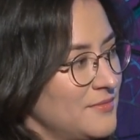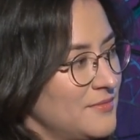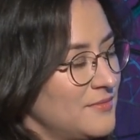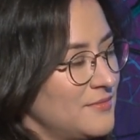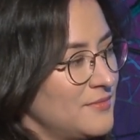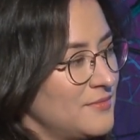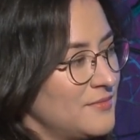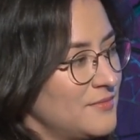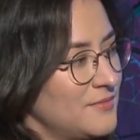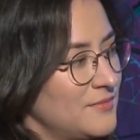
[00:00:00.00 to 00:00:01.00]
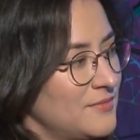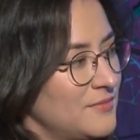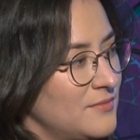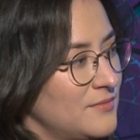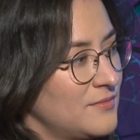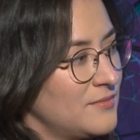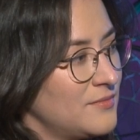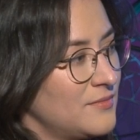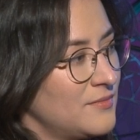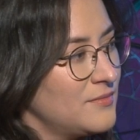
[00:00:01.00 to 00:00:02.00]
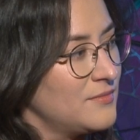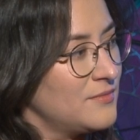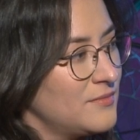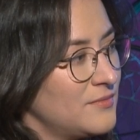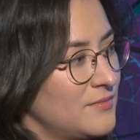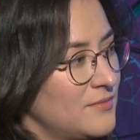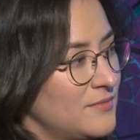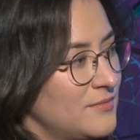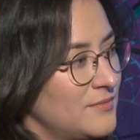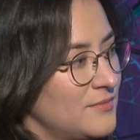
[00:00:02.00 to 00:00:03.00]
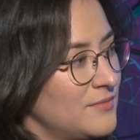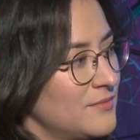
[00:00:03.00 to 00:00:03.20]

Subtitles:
No words are spoken by the person on screen.